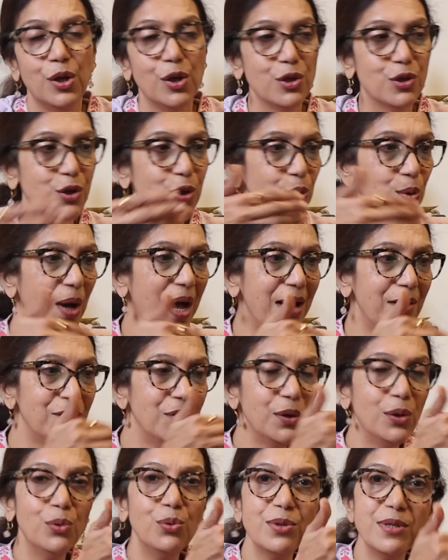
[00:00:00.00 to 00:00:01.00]
So you have
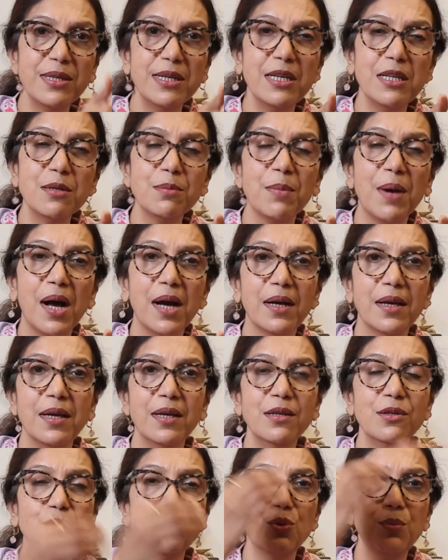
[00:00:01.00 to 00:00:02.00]
to use these
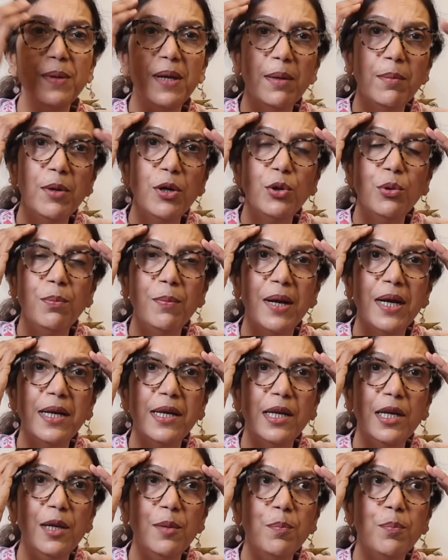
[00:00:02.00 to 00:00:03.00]
markings to be able to mentally